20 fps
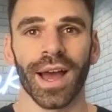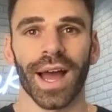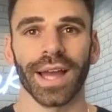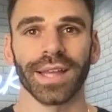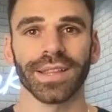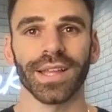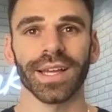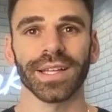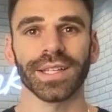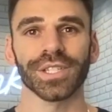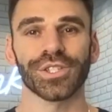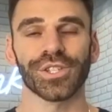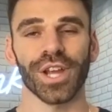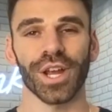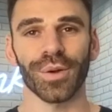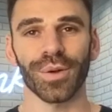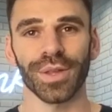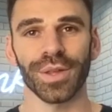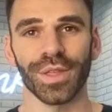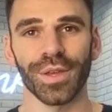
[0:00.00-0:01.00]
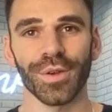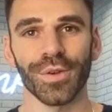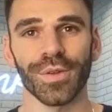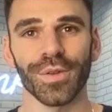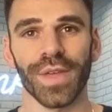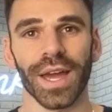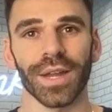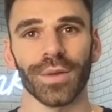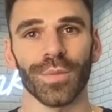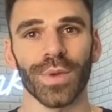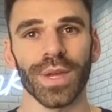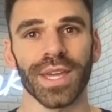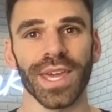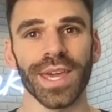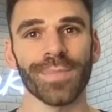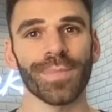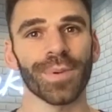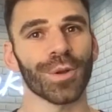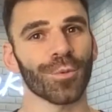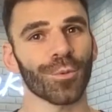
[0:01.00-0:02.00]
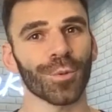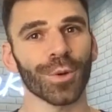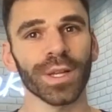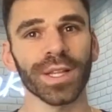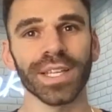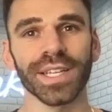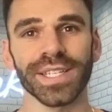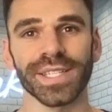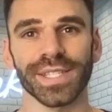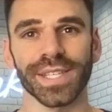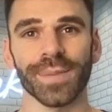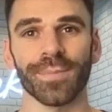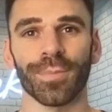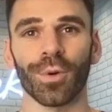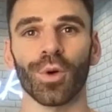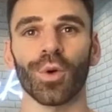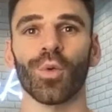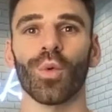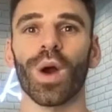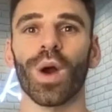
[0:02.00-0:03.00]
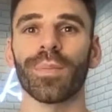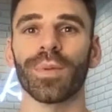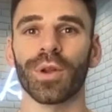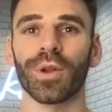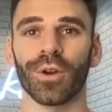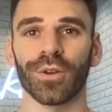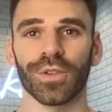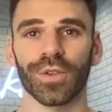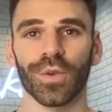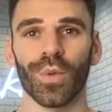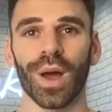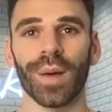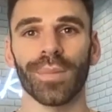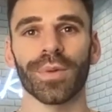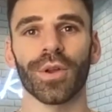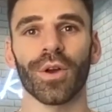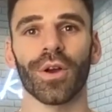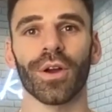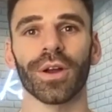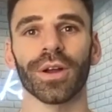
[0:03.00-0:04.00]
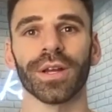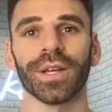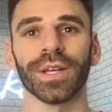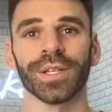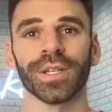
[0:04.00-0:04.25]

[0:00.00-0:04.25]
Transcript: I'd like to share with you that we keep it really simple webinar to webinar,